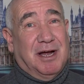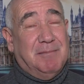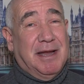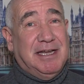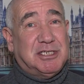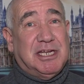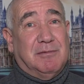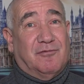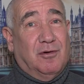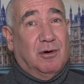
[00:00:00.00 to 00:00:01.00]
my main
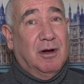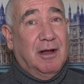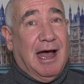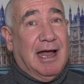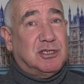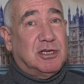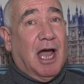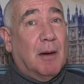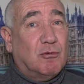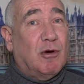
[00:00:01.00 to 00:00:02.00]
tip for actually
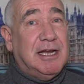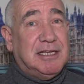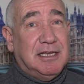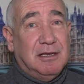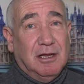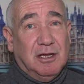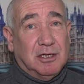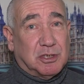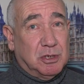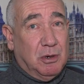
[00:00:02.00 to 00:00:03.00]
upgrading
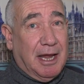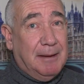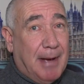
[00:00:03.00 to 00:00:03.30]
to a